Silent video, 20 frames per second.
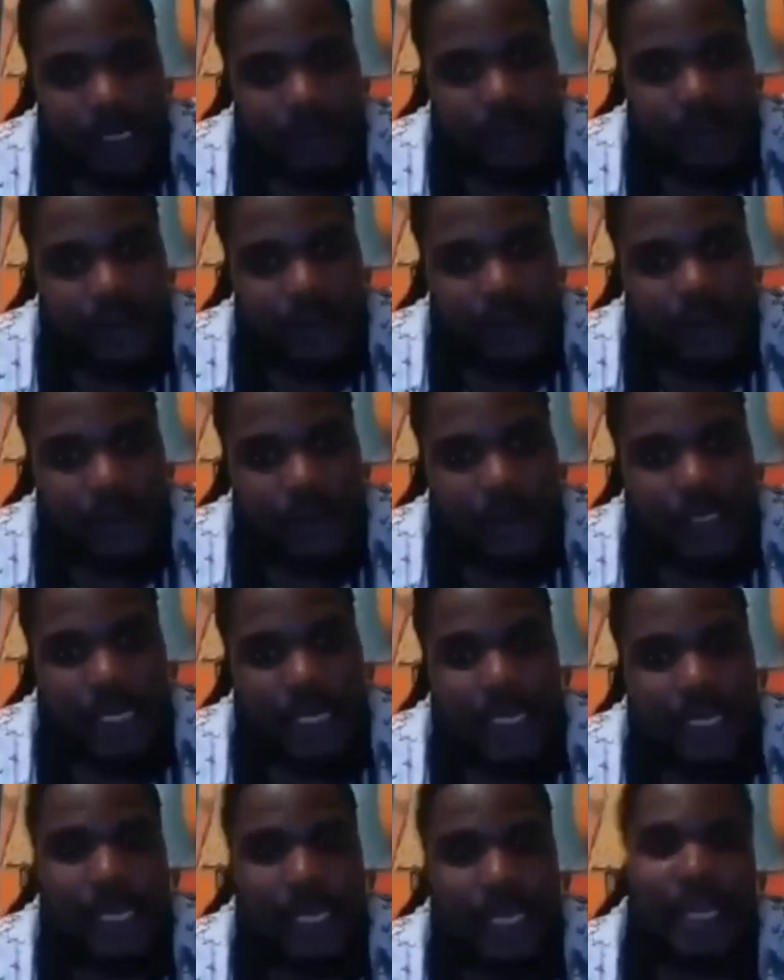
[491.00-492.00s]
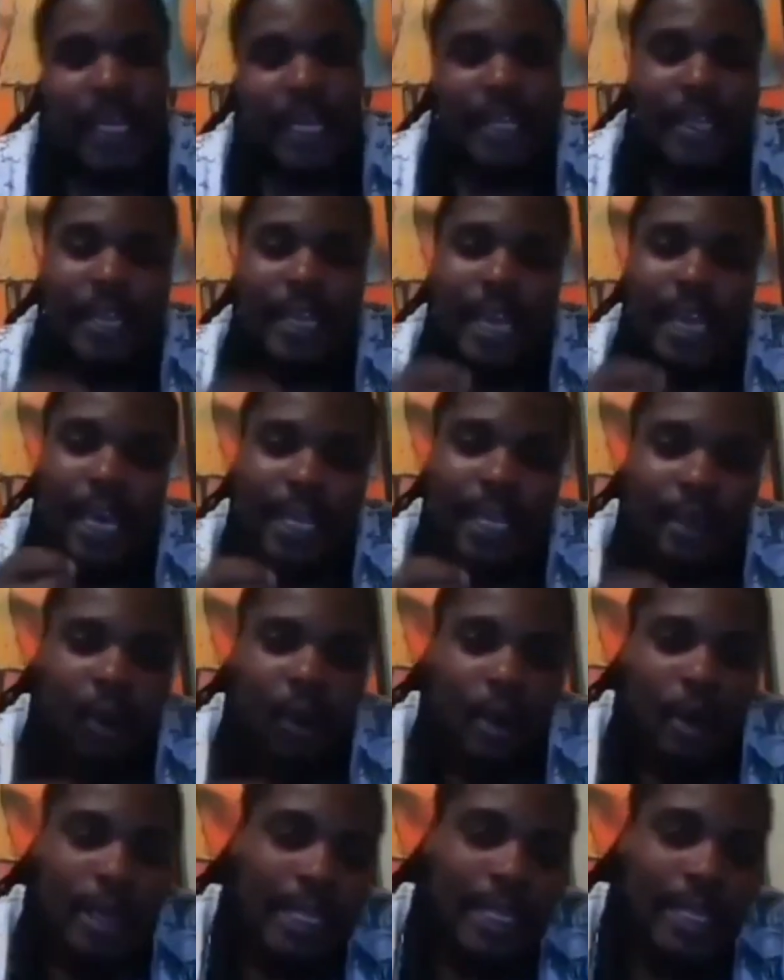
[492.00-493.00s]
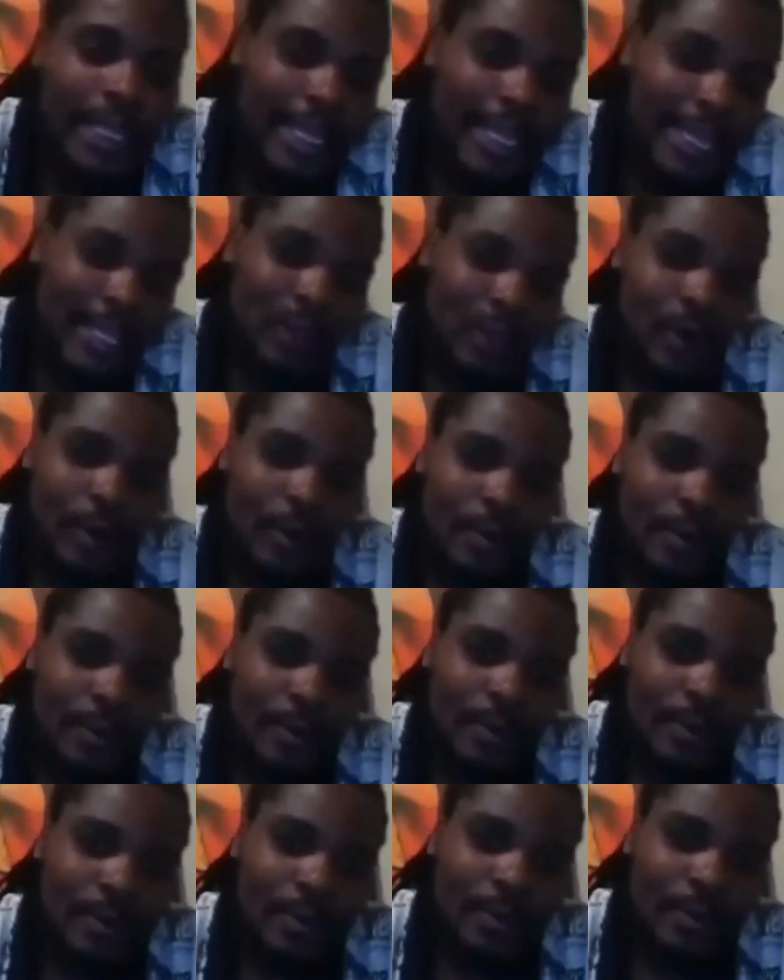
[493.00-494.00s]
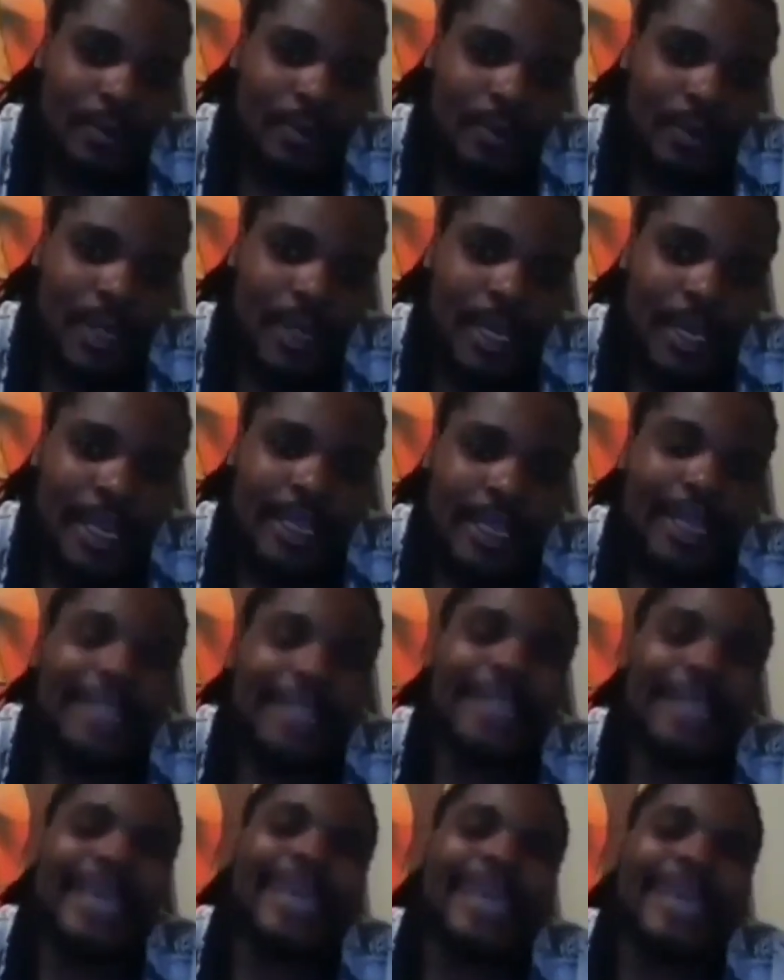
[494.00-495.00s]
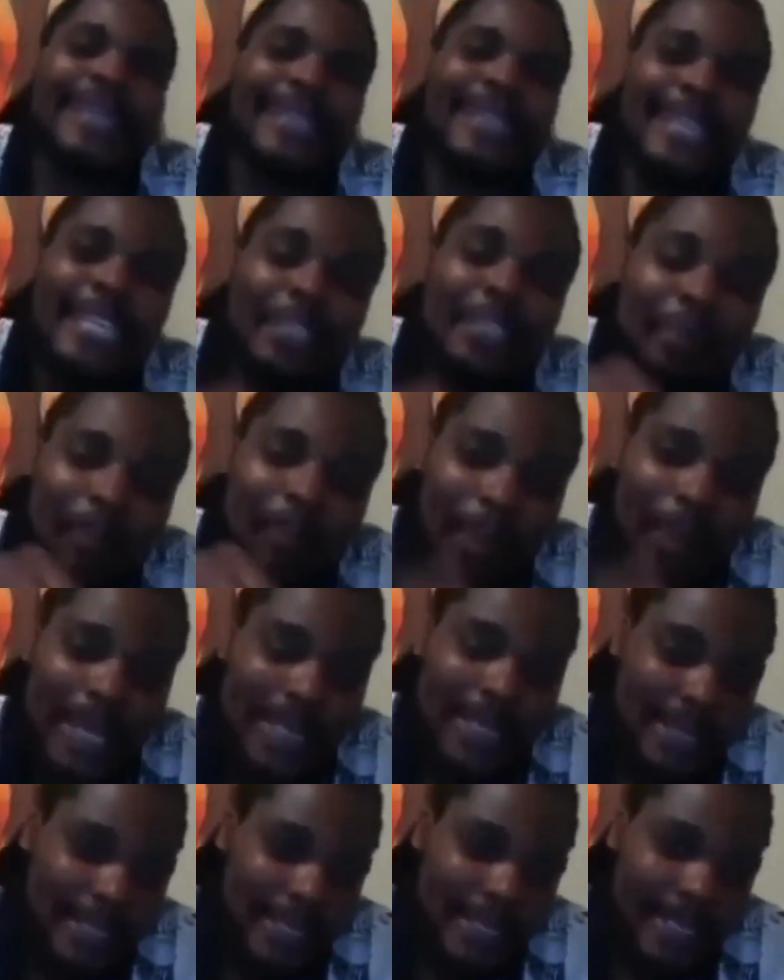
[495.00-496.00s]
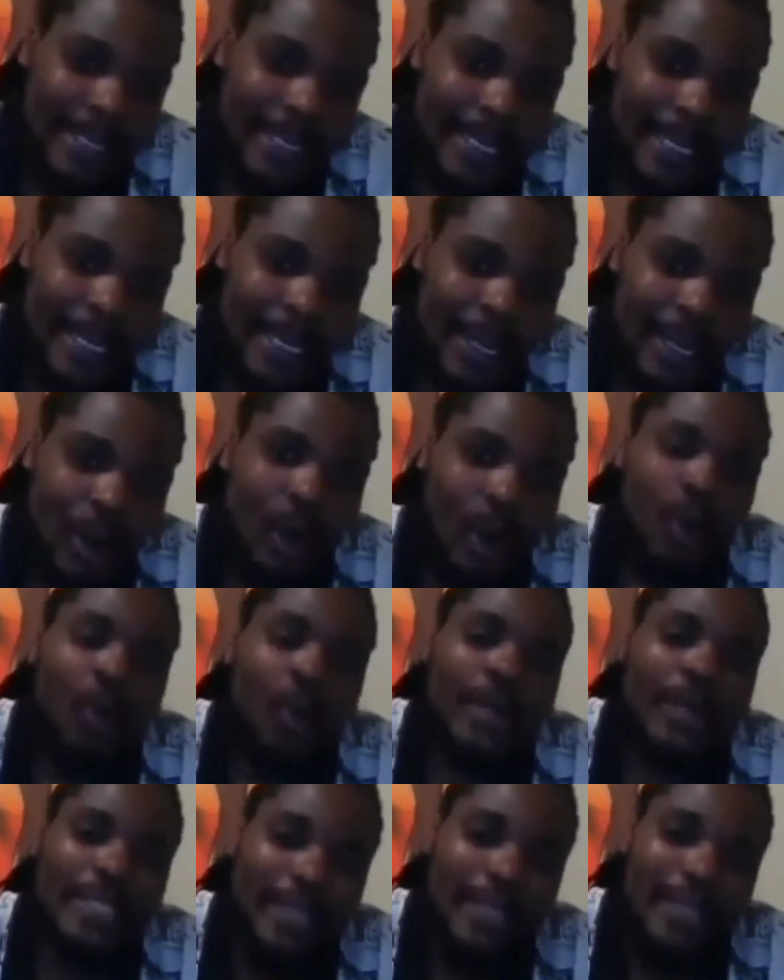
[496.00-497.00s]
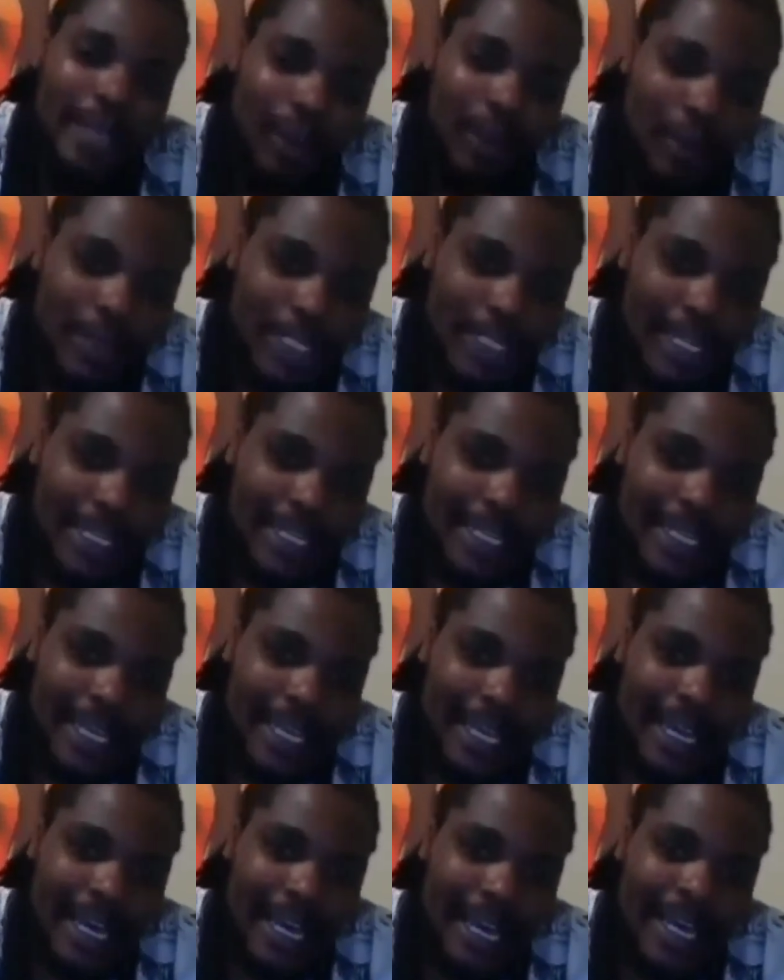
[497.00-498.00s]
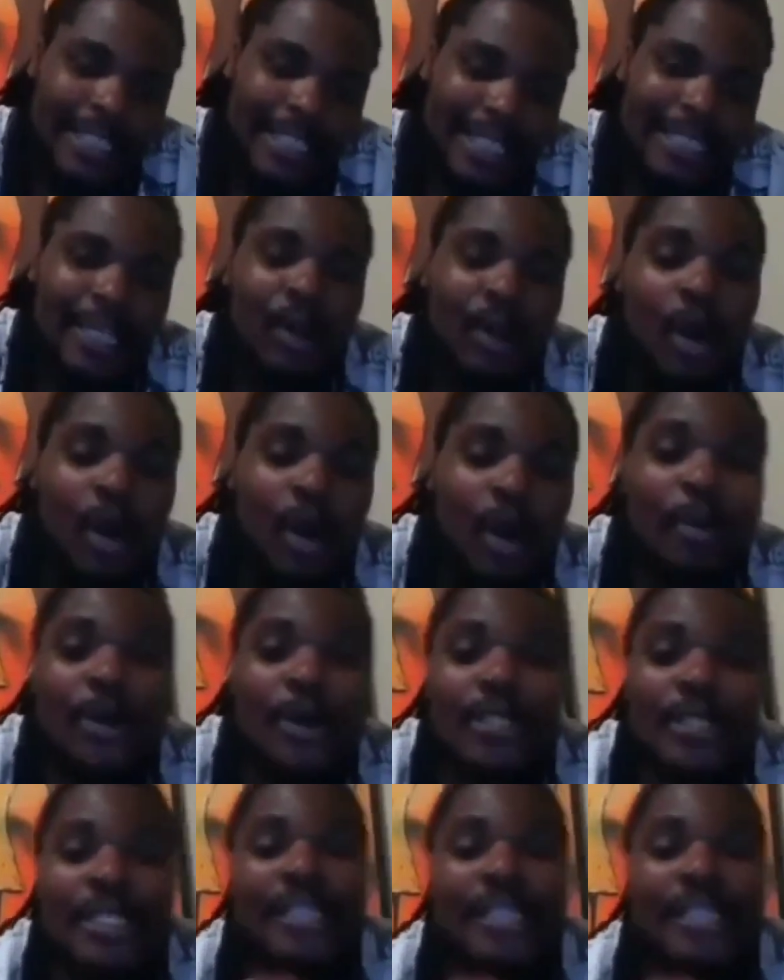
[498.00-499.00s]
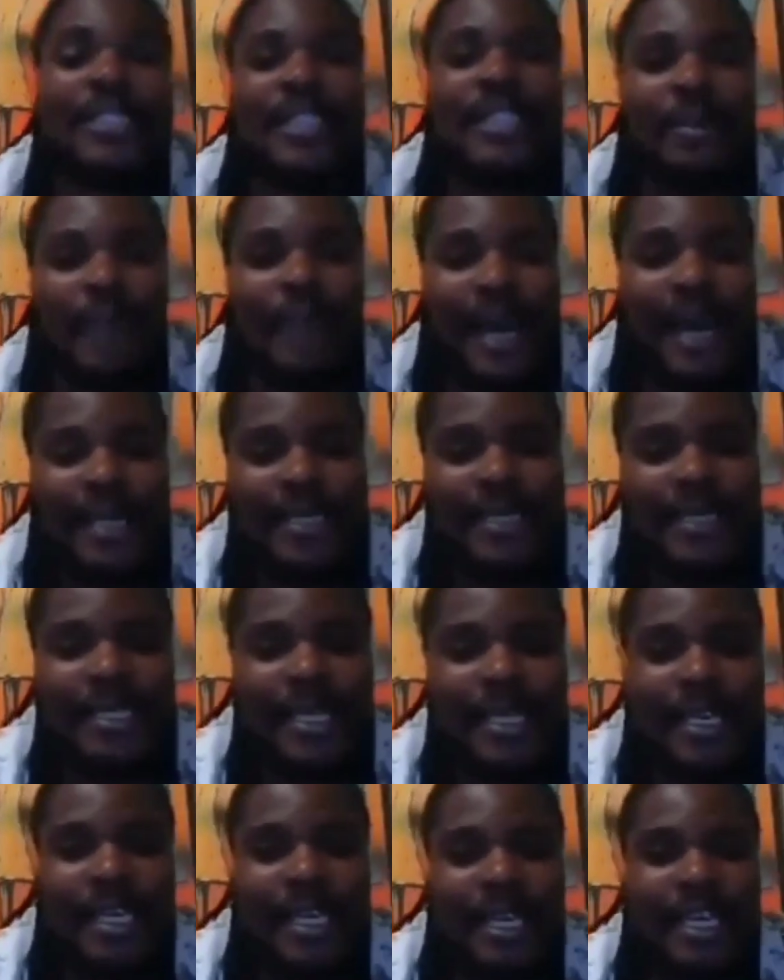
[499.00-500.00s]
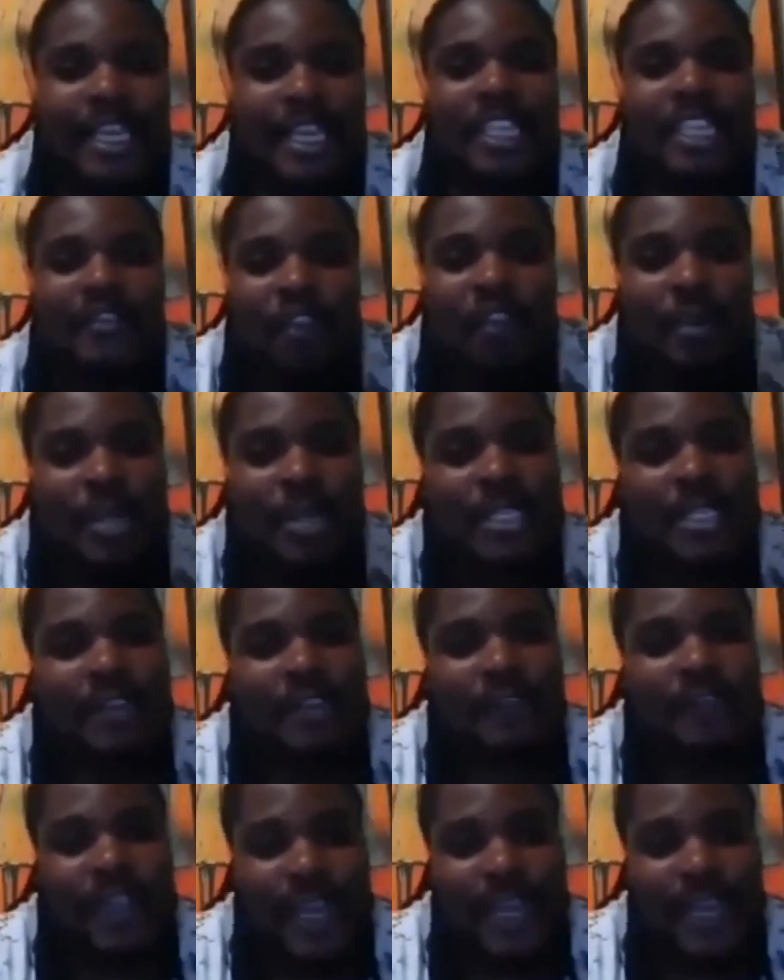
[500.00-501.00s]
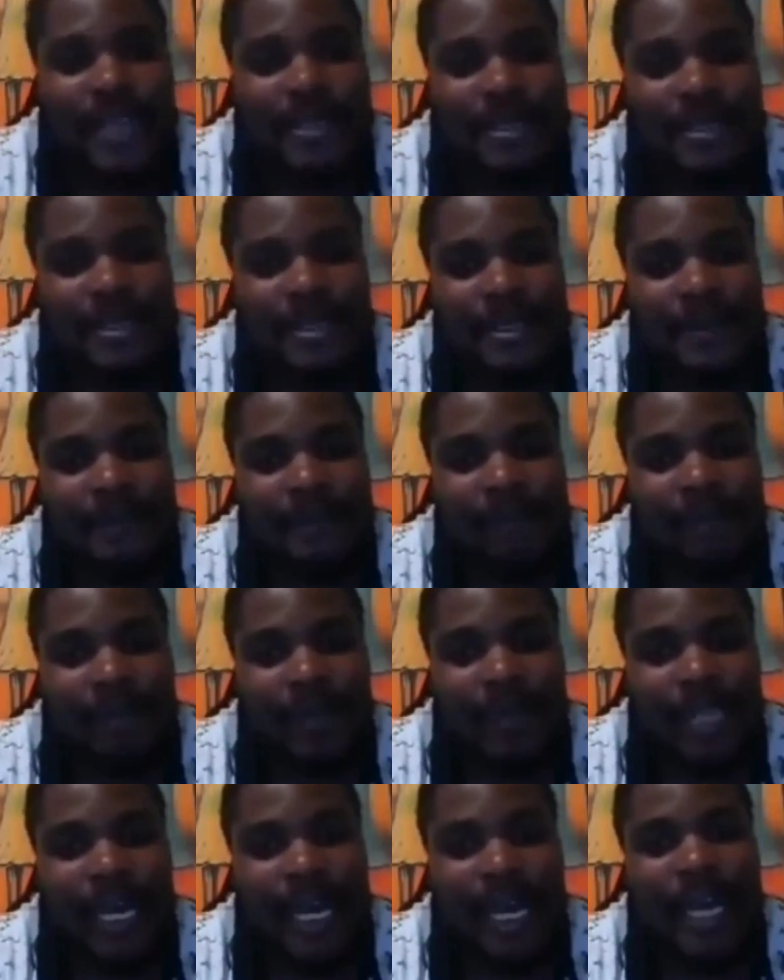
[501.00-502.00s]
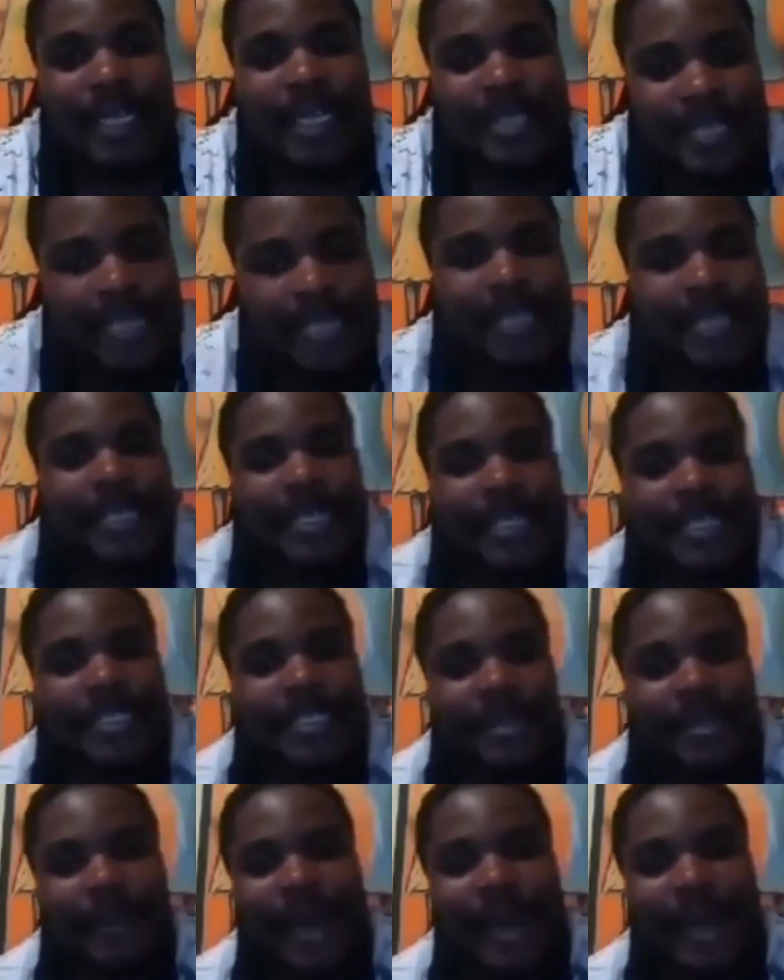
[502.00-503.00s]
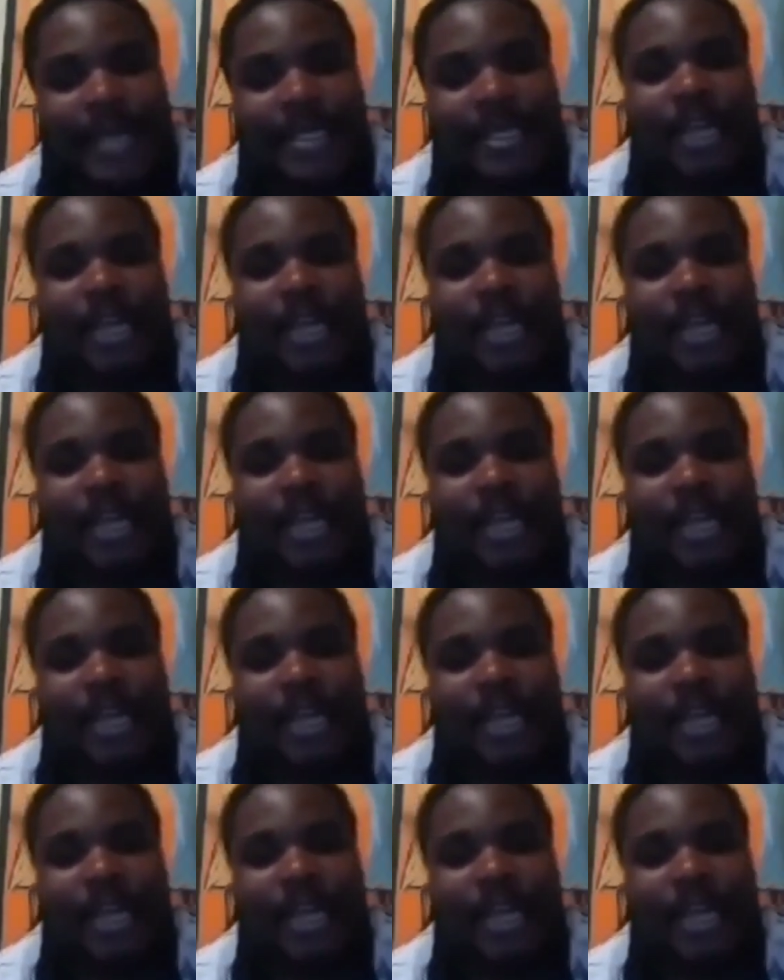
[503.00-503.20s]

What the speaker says: If I wanted to say, they are the only kingdom that at its birth was recorded until almost its demise, its formative years, until its demise.